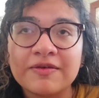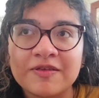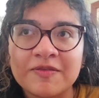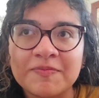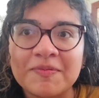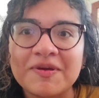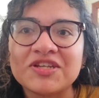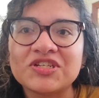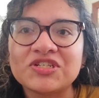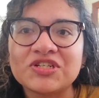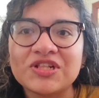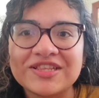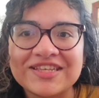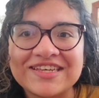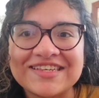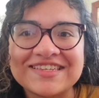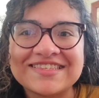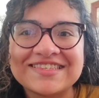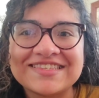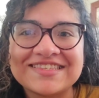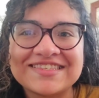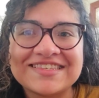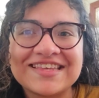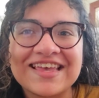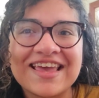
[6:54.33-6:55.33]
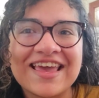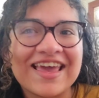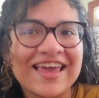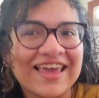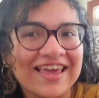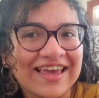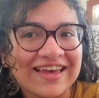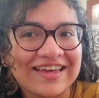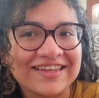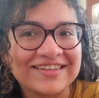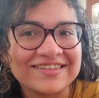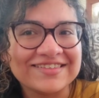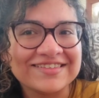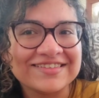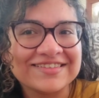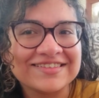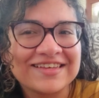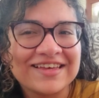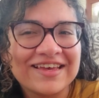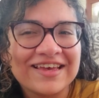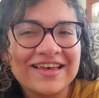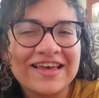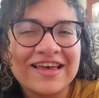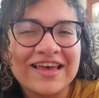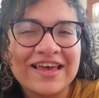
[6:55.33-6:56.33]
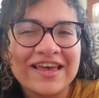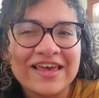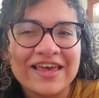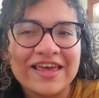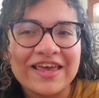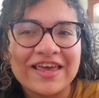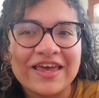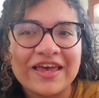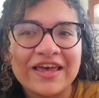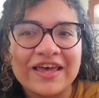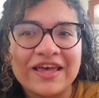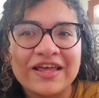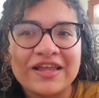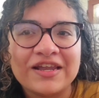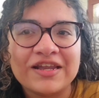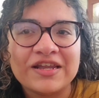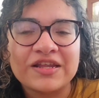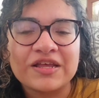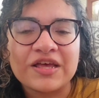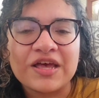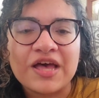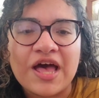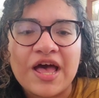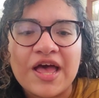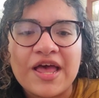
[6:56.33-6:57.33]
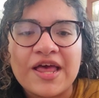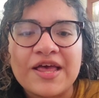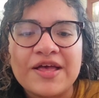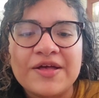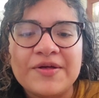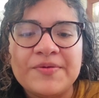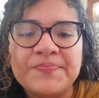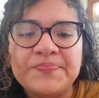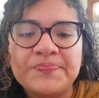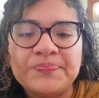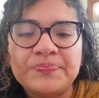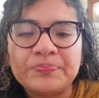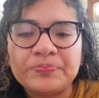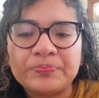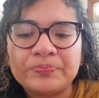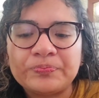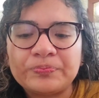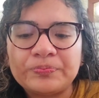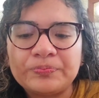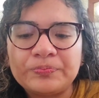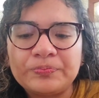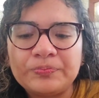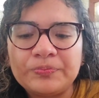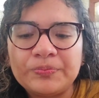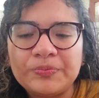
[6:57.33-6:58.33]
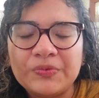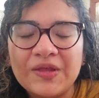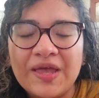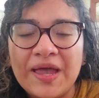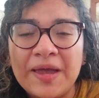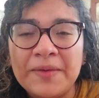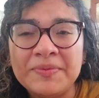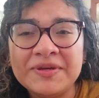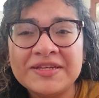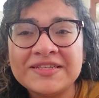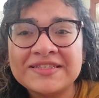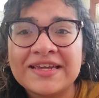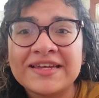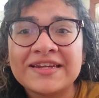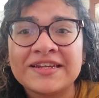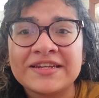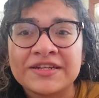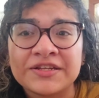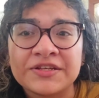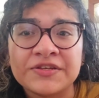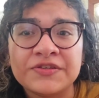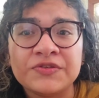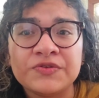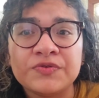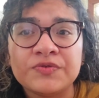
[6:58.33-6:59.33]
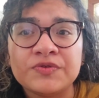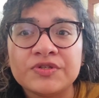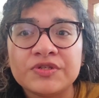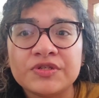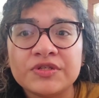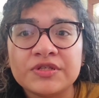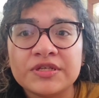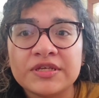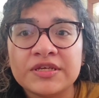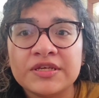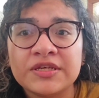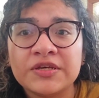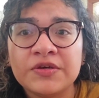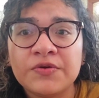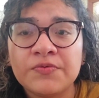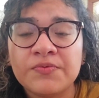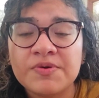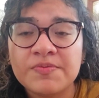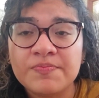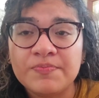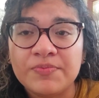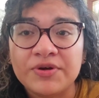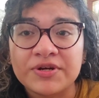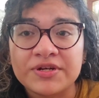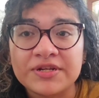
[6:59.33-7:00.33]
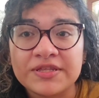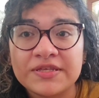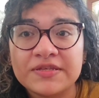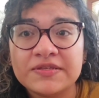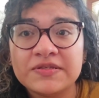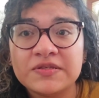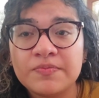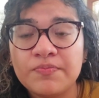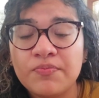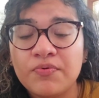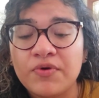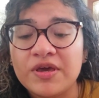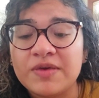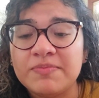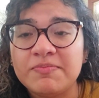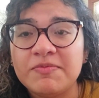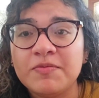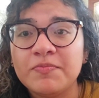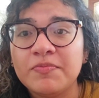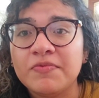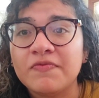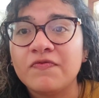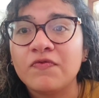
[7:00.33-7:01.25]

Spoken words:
specialist's hands. And I'm excited because usually we booked this appointment